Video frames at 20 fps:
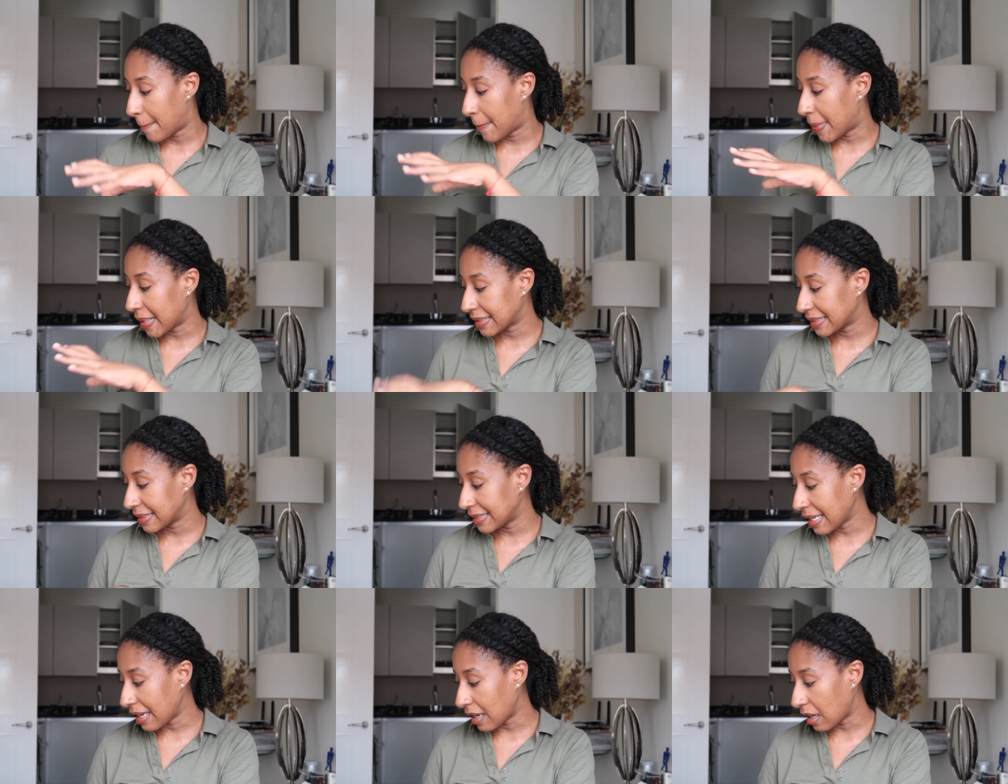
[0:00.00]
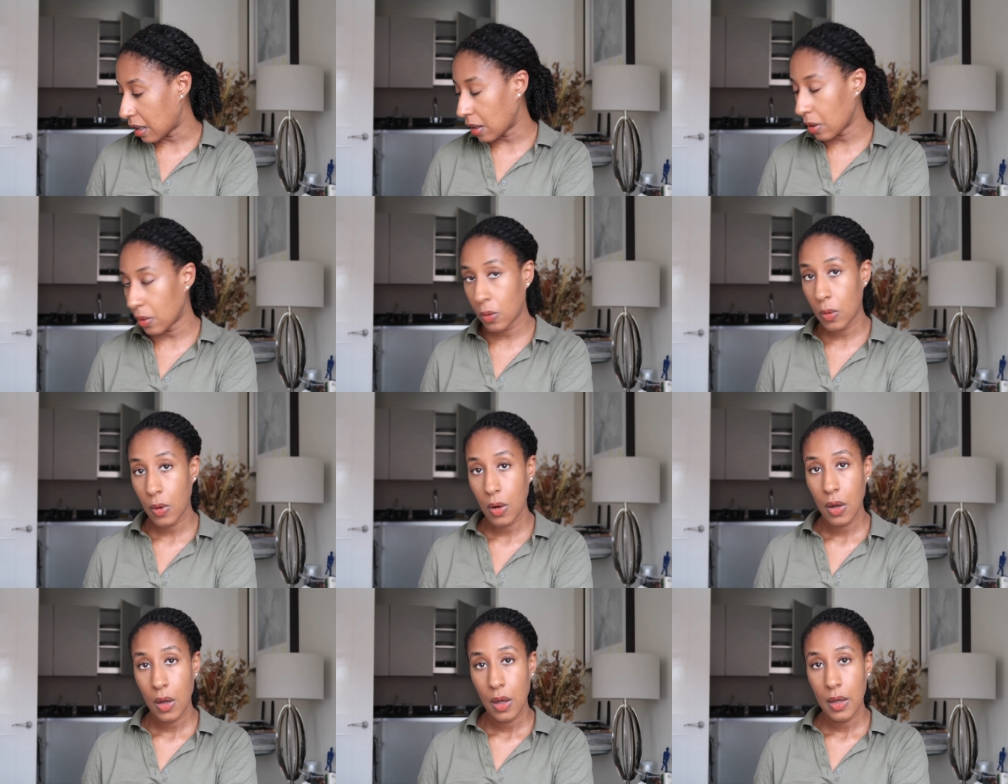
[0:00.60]
But
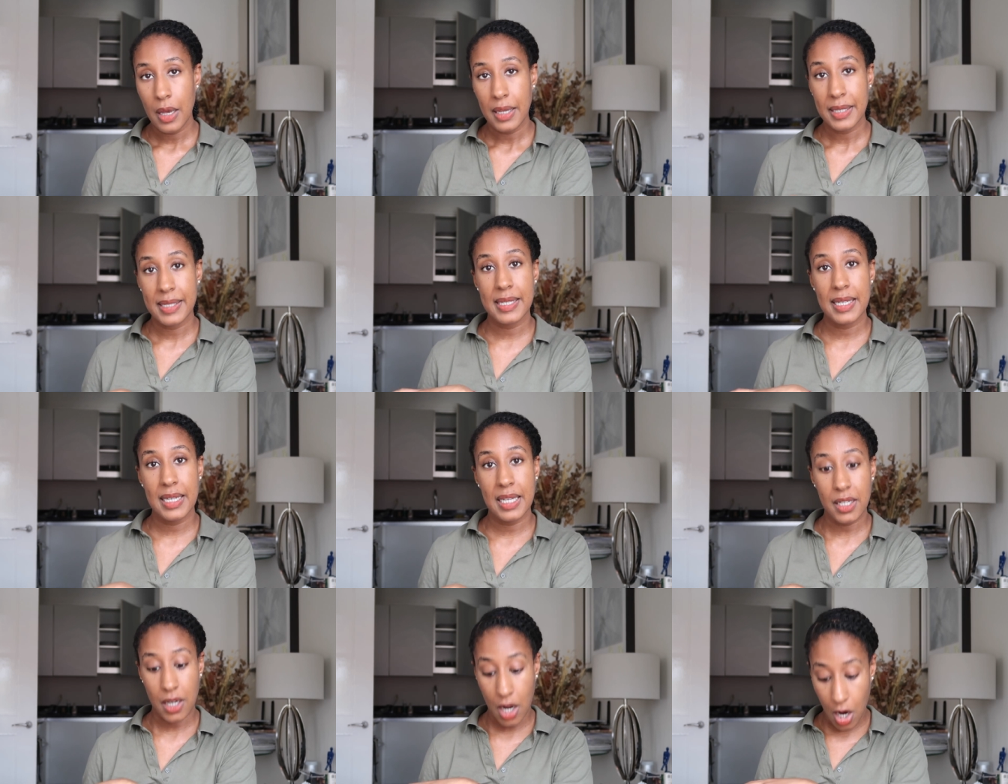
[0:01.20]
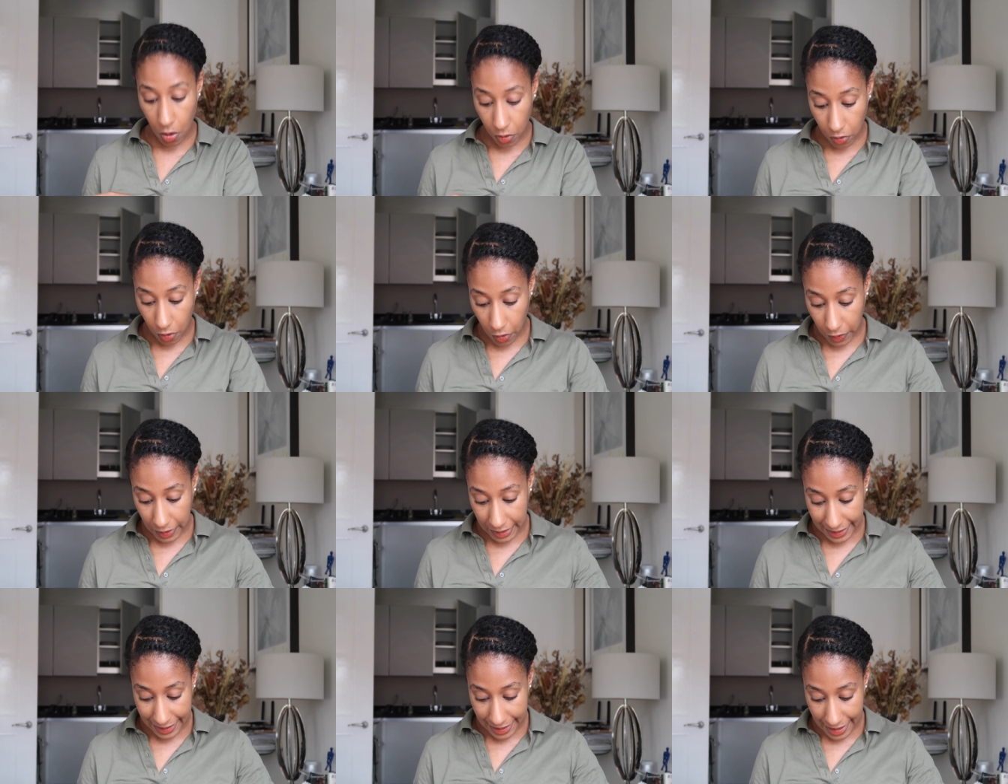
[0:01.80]
now, seeing how
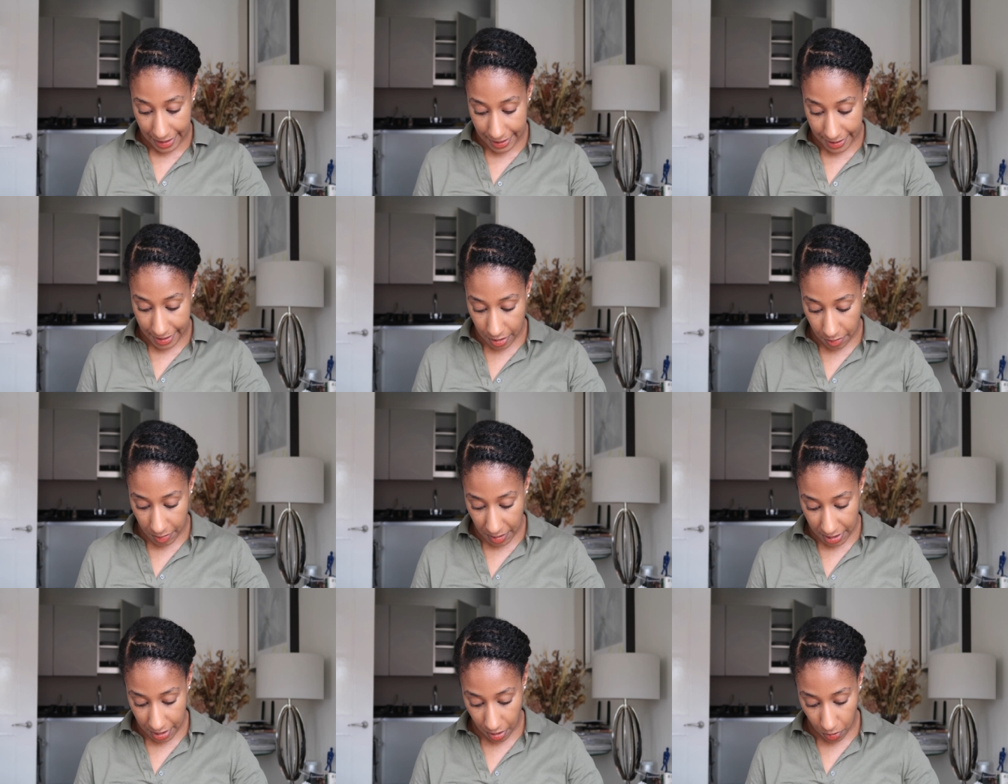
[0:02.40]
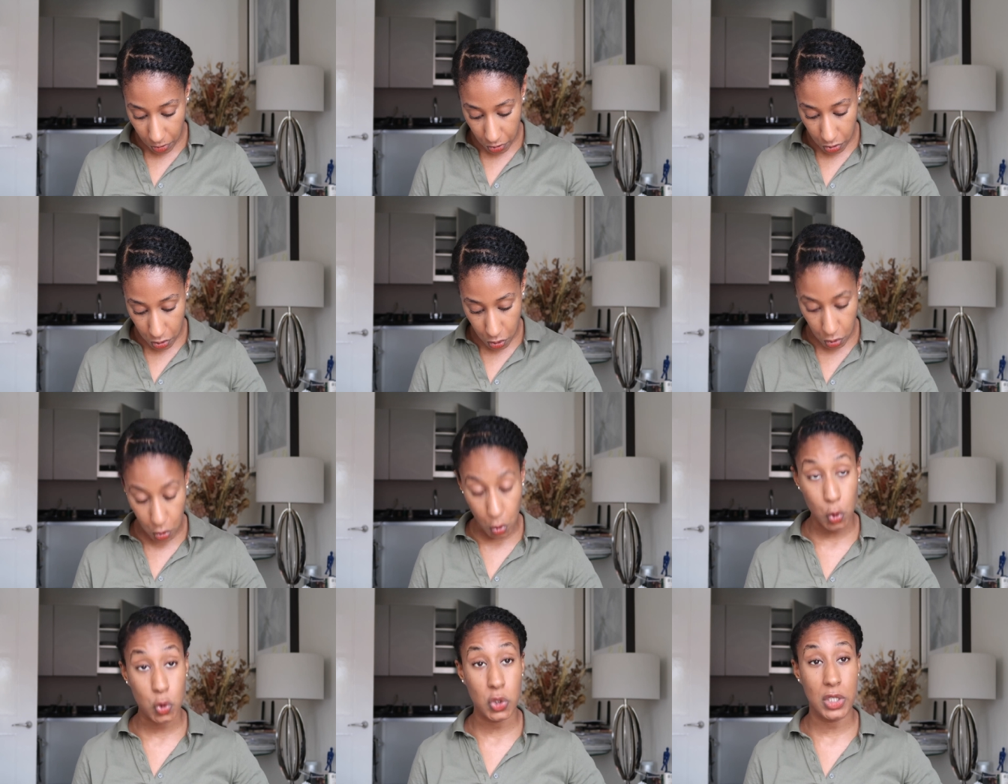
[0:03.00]
long it lasted me, that was
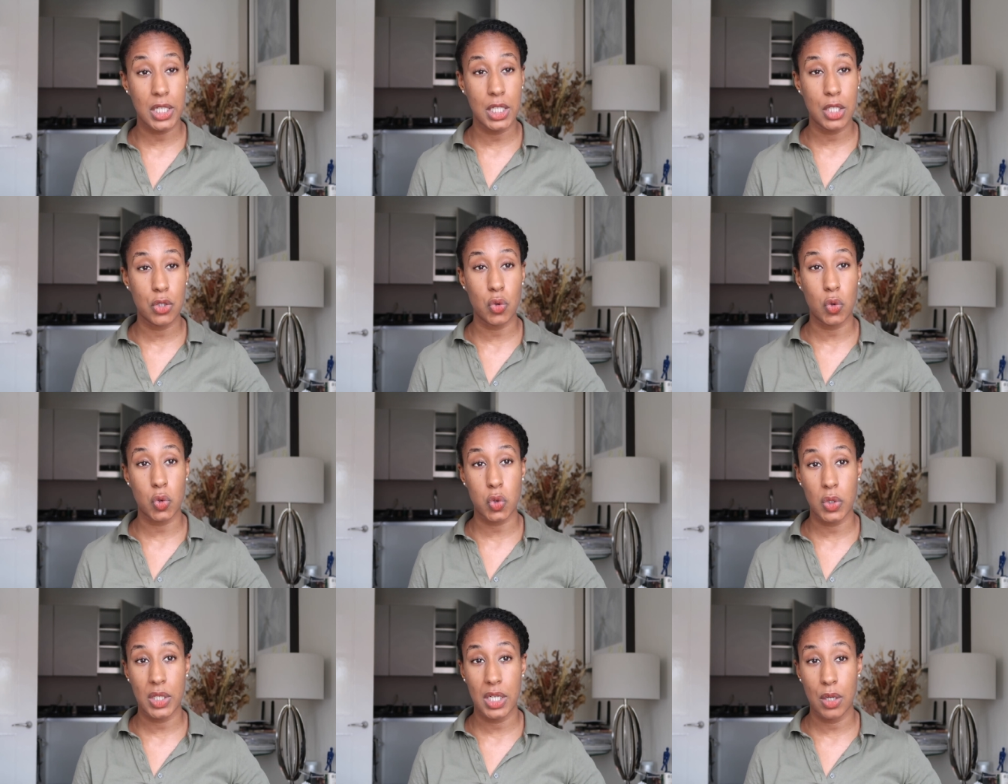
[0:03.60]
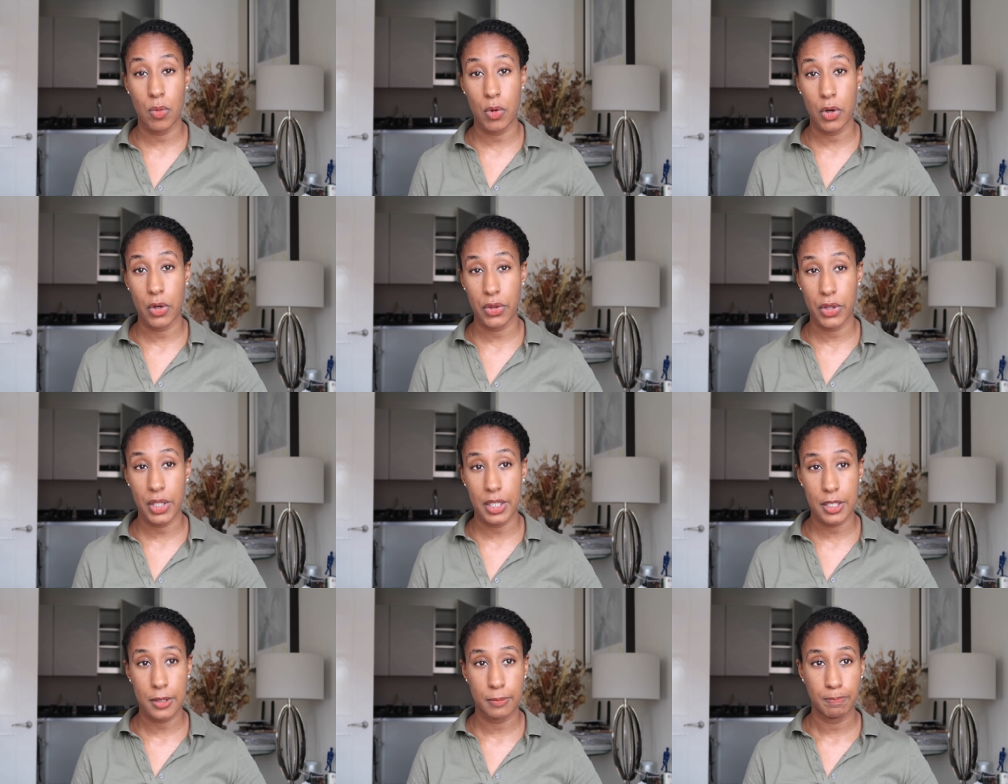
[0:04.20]
totally, totally
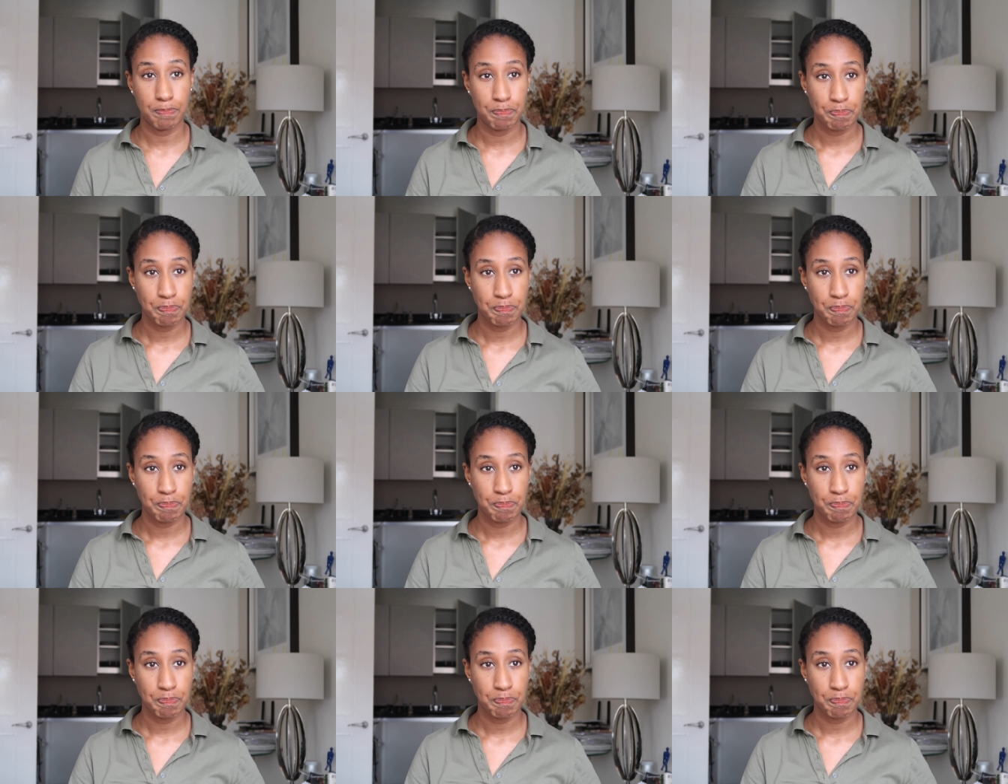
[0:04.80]
worth it.